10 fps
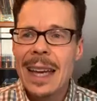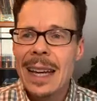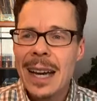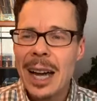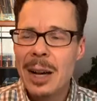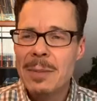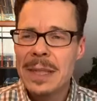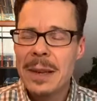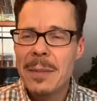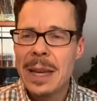"Come
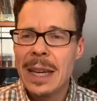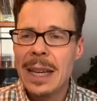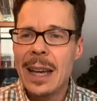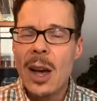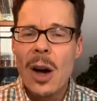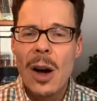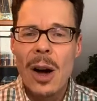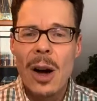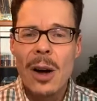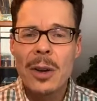to me,
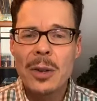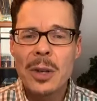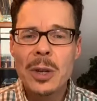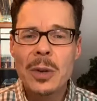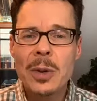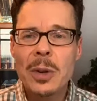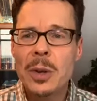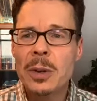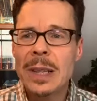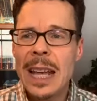all you
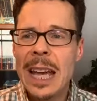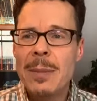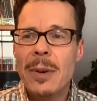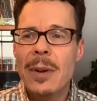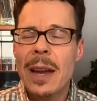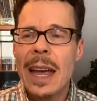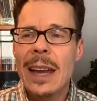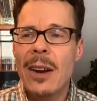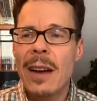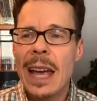who labor
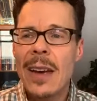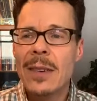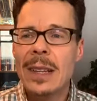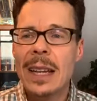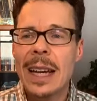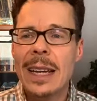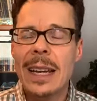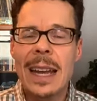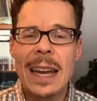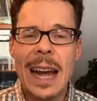and are heavy
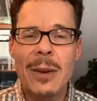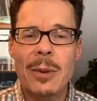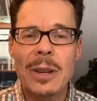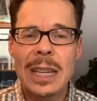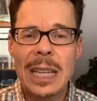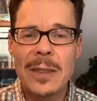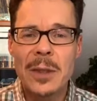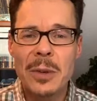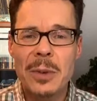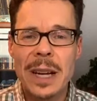laden, and I will give
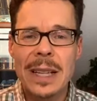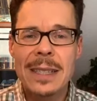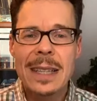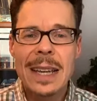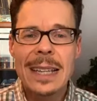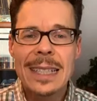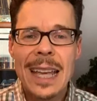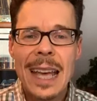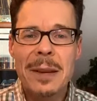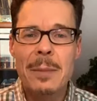you rest.
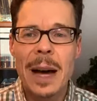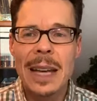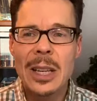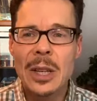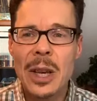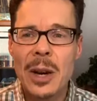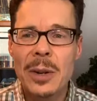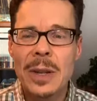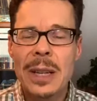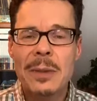Take my
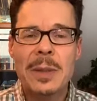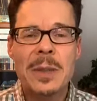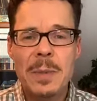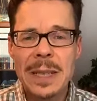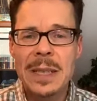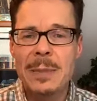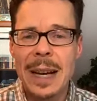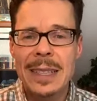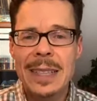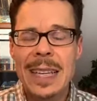yoke," which means
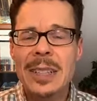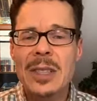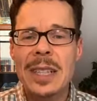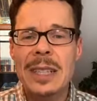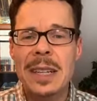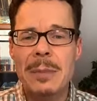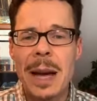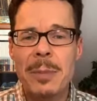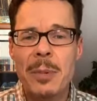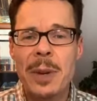my teachings and
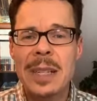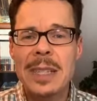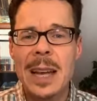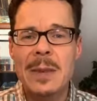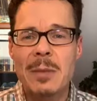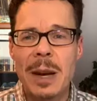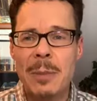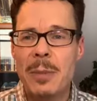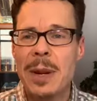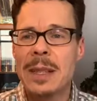my precepts, my
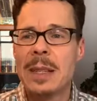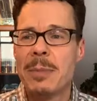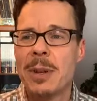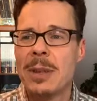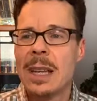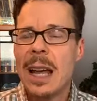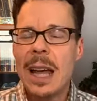principles,